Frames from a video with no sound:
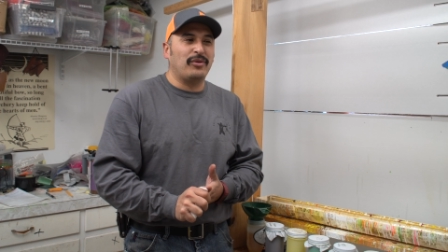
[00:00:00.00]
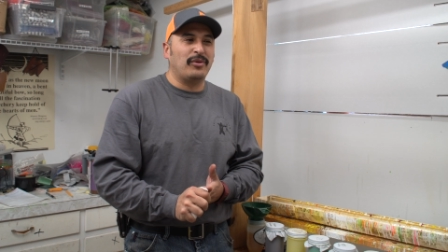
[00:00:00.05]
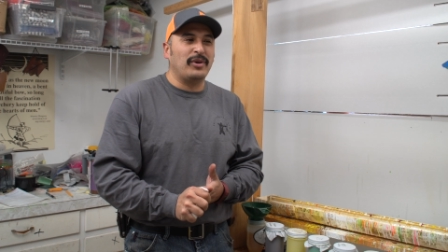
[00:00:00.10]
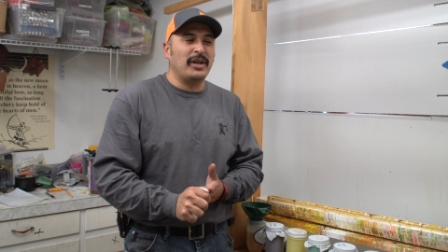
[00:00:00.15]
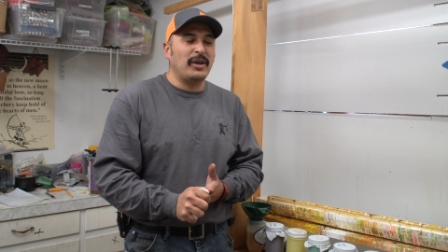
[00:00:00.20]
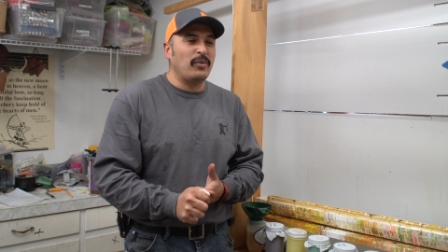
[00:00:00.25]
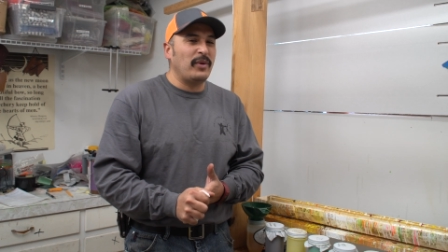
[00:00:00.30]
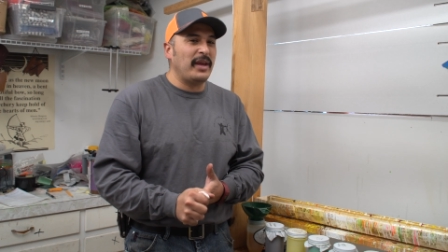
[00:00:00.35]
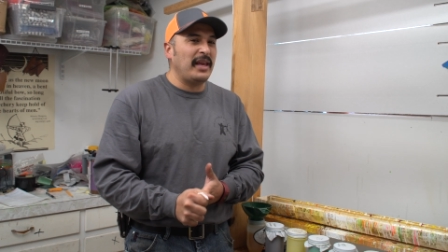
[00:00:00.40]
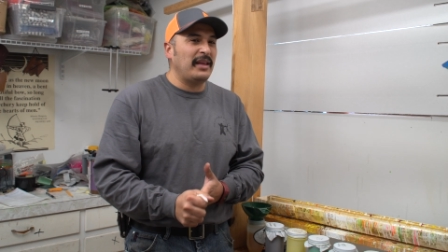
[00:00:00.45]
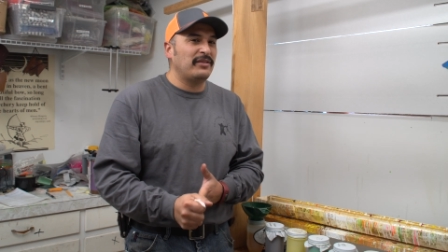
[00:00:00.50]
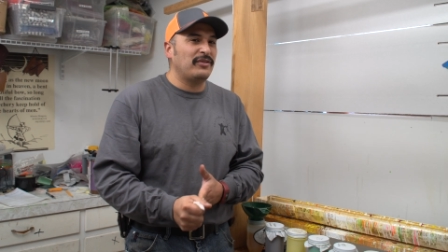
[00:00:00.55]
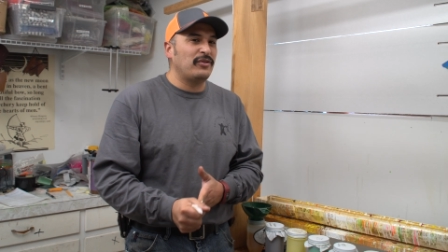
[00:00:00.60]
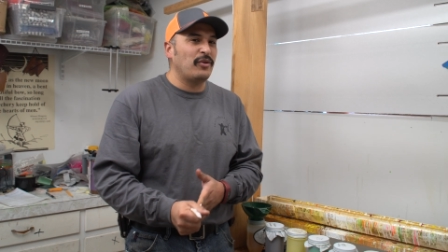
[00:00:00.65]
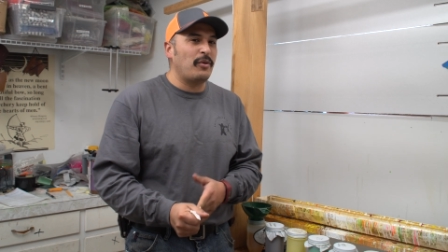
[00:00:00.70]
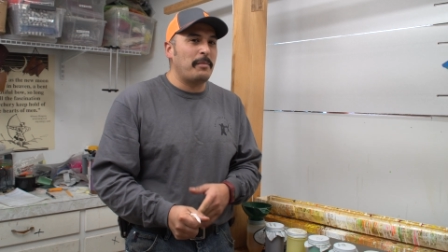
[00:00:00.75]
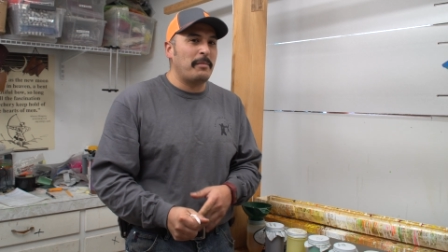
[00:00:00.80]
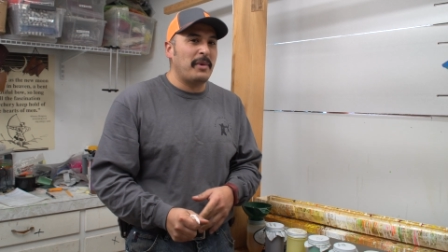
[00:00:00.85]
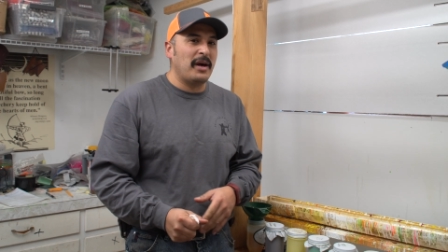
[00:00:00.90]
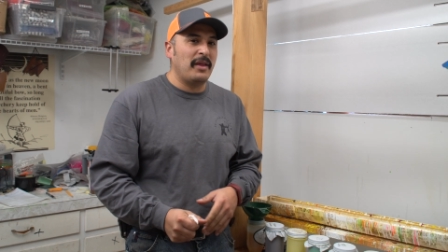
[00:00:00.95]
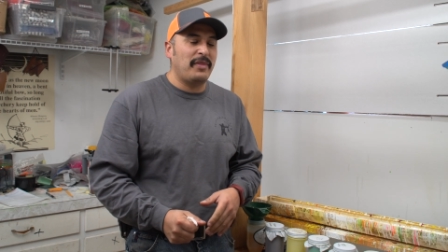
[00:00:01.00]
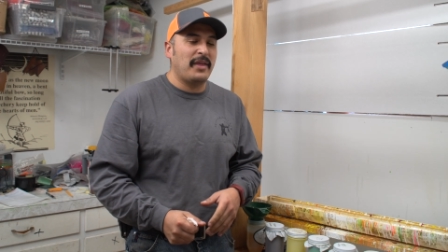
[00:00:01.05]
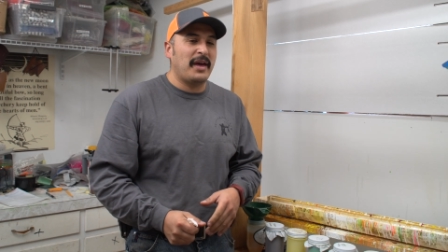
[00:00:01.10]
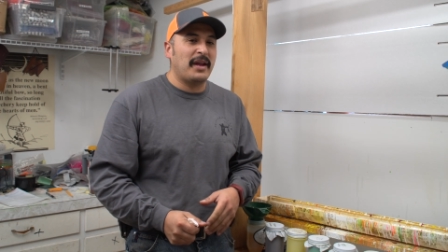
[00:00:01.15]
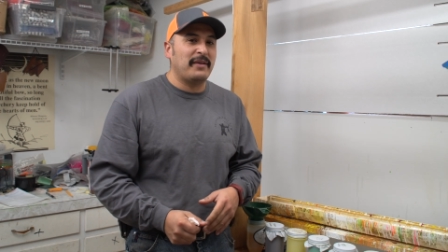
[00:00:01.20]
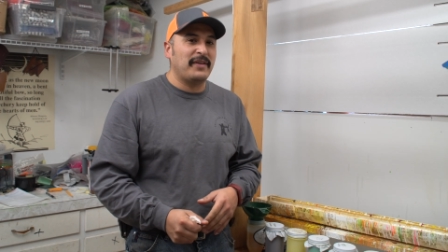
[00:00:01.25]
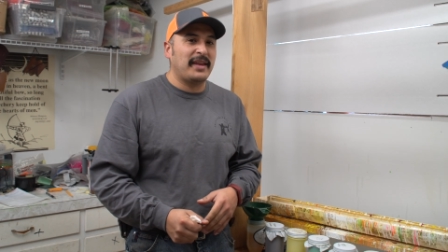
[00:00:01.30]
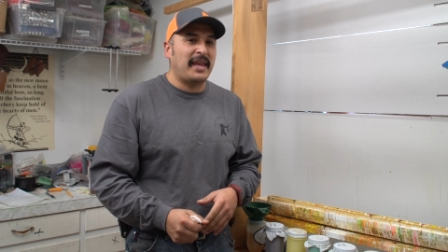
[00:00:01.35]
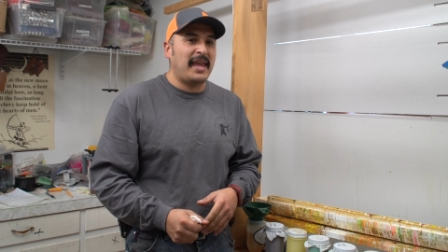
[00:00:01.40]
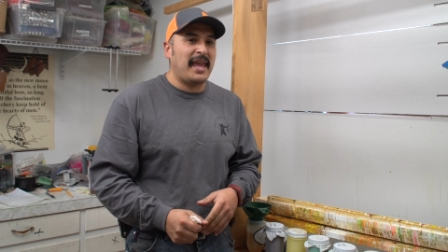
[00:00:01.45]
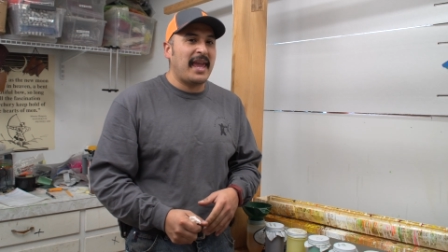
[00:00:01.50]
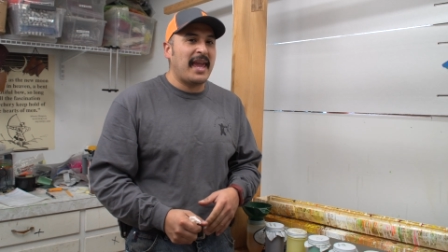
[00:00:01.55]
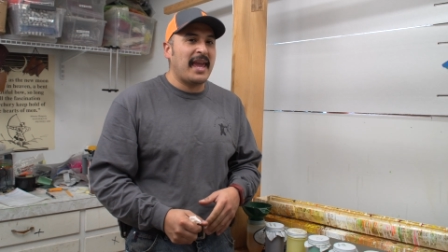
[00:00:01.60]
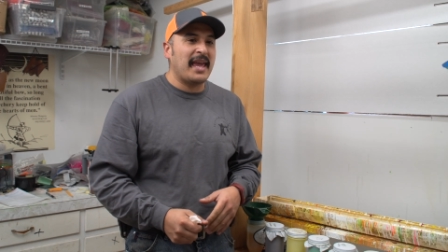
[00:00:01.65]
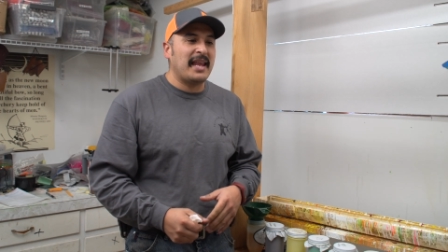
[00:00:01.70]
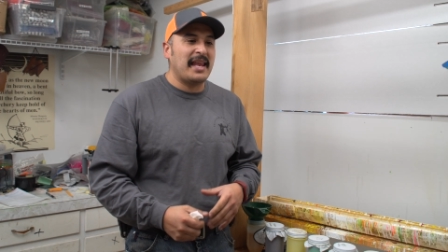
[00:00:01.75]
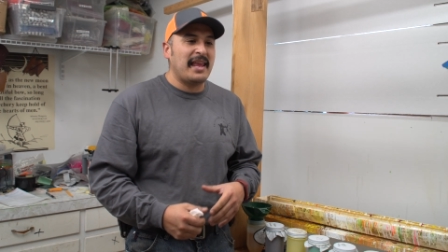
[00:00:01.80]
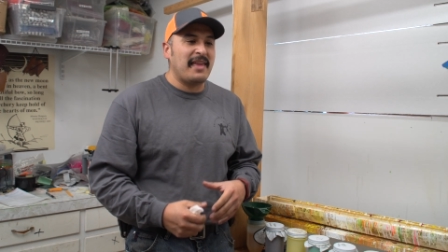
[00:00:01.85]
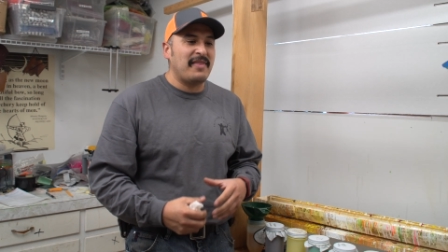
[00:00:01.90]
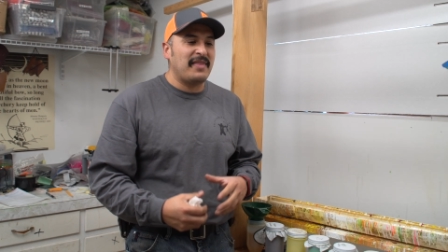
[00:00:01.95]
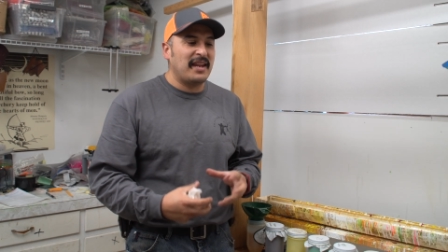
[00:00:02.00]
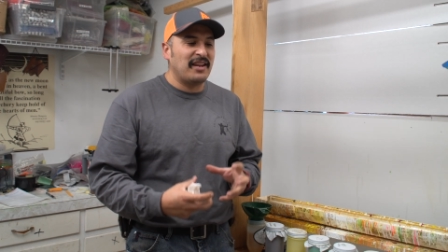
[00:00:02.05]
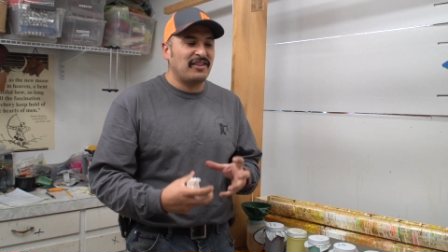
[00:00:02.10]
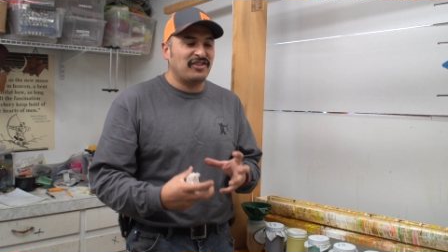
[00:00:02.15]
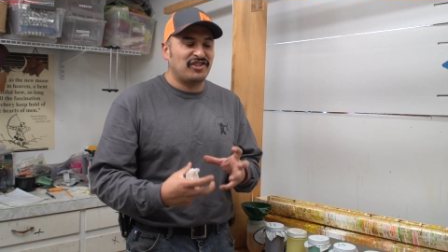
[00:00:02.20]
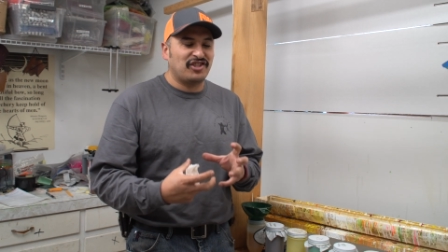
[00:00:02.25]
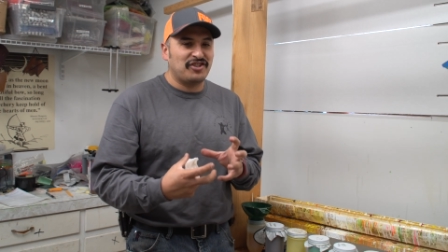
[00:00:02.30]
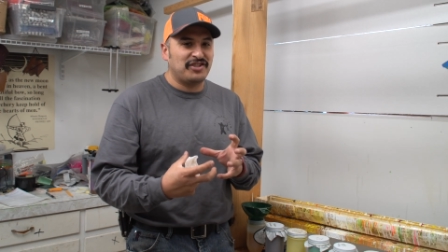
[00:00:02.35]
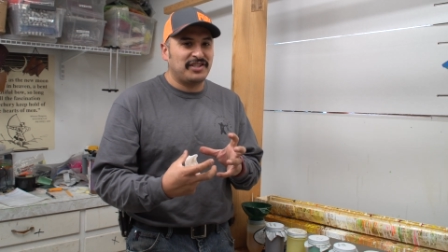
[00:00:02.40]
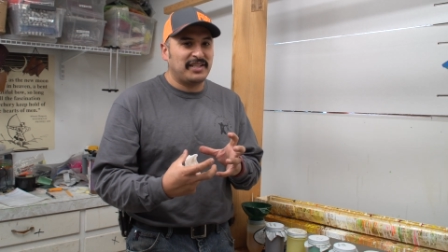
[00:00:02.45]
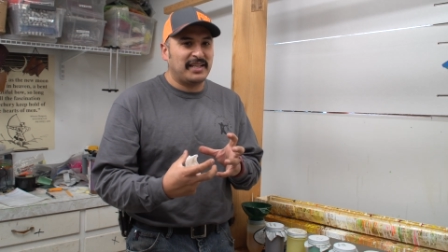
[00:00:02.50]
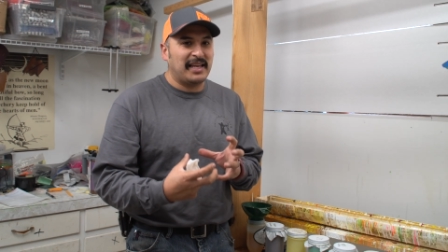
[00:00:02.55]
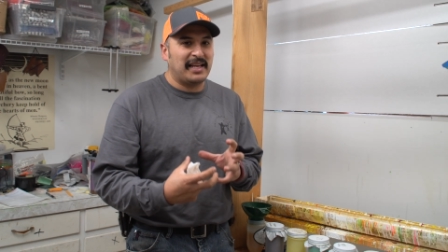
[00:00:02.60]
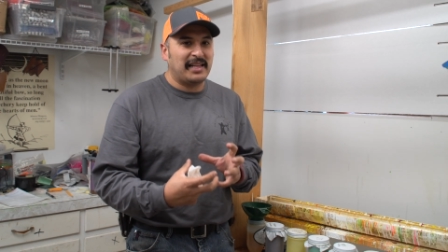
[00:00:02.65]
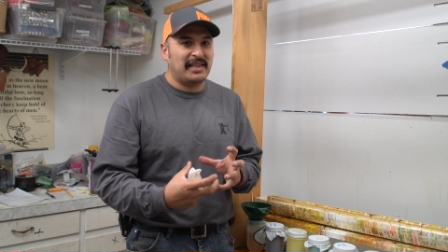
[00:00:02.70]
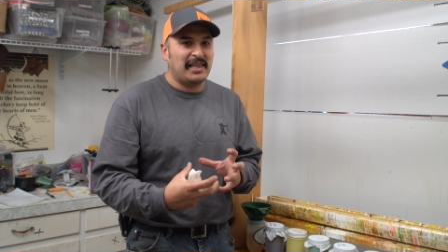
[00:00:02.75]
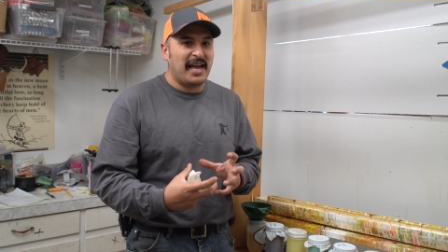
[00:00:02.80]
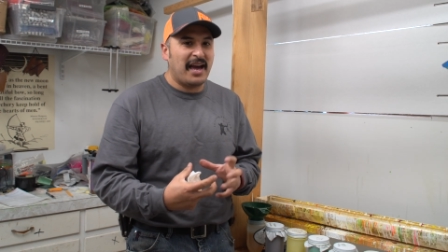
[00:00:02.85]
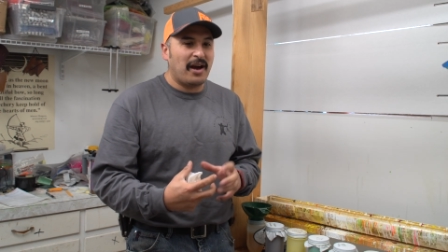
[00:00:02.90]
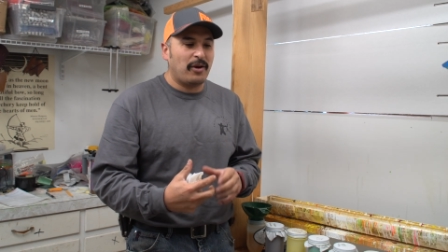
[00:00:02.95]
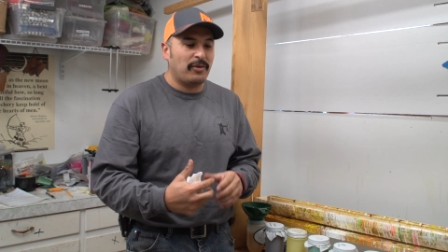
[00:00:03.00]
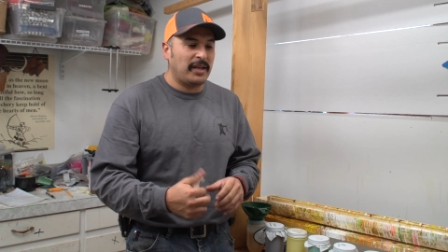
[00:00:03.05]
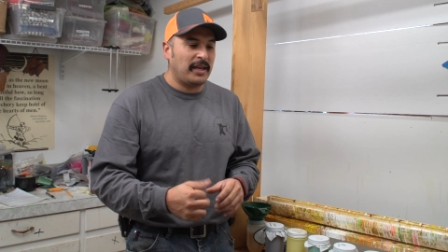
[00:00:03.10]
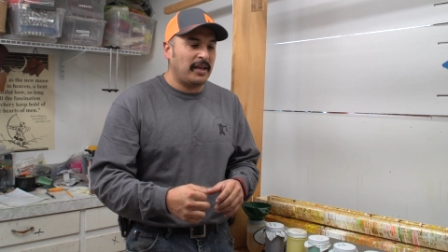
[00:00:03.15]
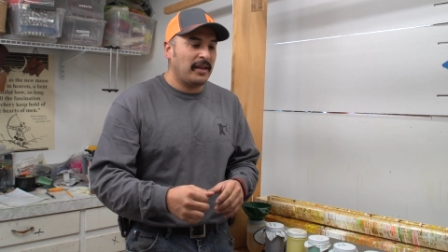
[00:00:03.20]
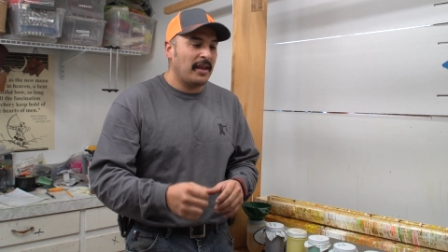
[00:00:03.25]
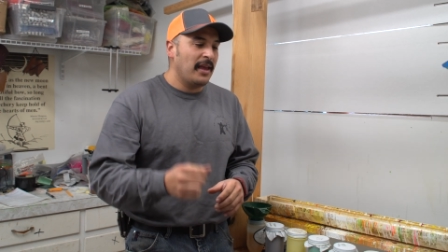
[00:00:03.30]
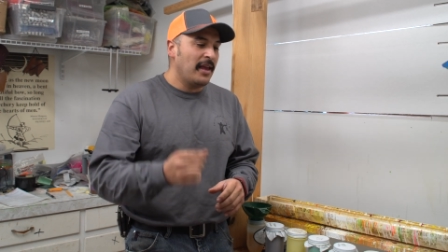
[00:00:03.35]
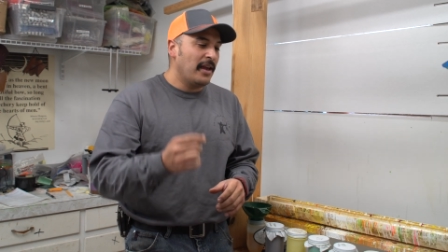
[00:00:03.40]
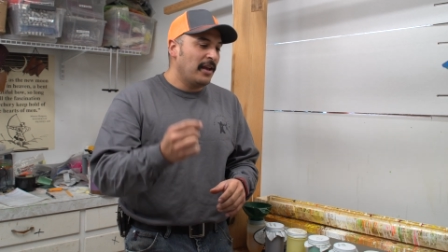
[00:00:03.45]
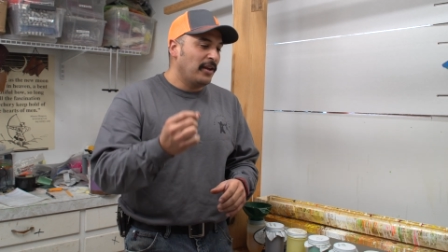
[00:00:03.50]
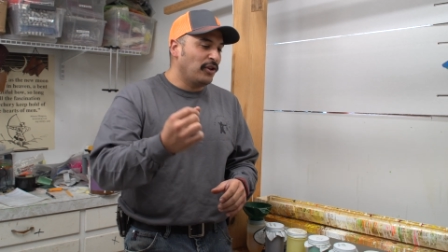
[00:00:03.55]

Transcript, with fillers: three weeks to a month out of a can, and then it starts to get cloudy.